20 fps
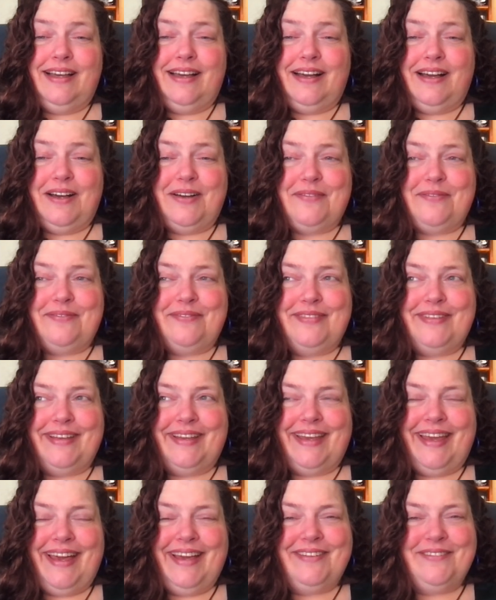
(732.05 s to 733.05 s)
I
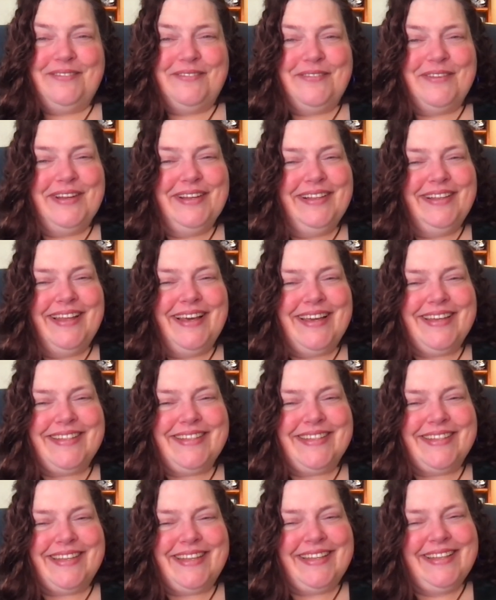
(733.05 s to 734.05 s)
hadn't
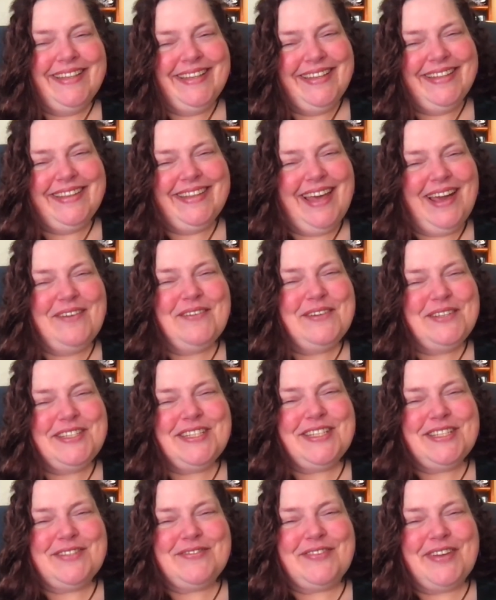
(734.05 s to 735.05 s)
realized that was
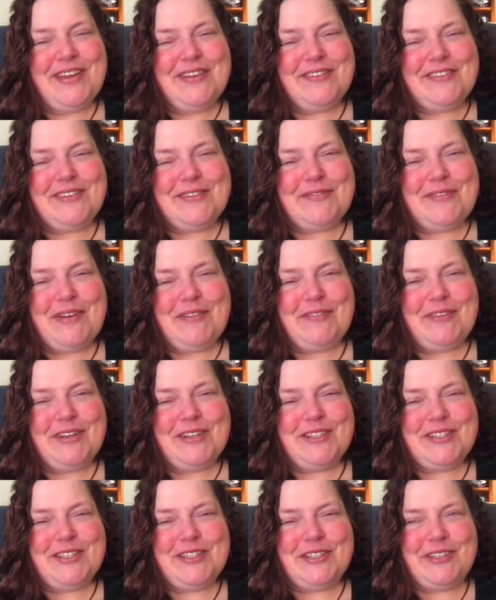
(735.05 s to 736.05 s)
his favorite
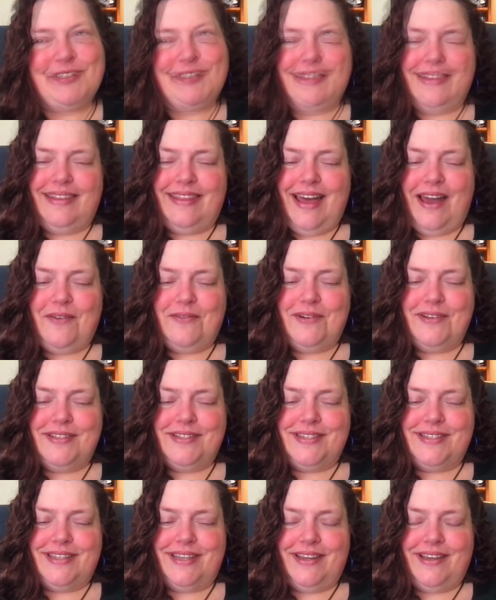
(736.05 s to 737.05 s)
memory too, and that
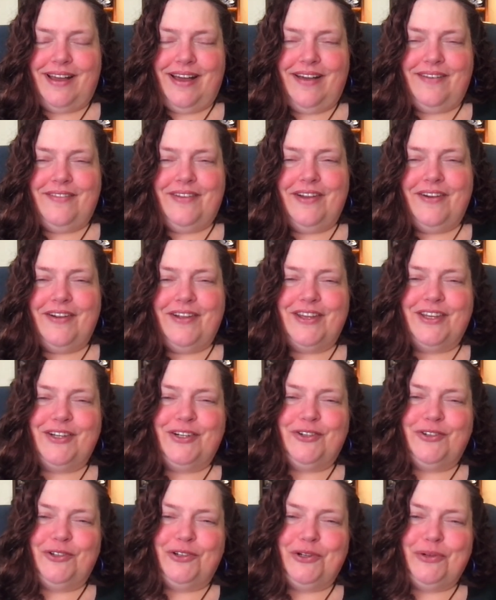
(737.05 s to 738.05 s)
was a very
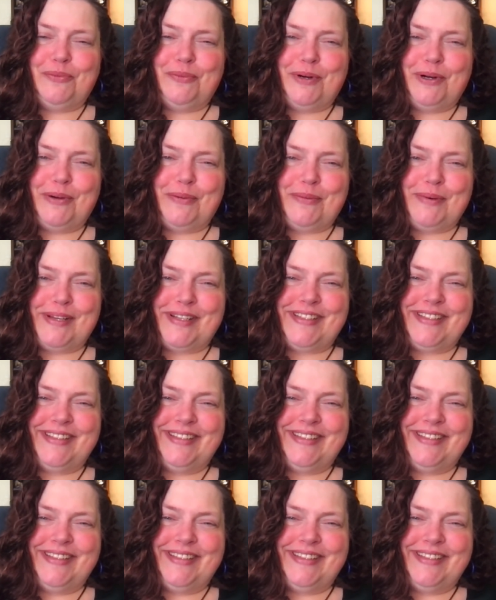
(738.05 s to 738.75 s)
cool moment.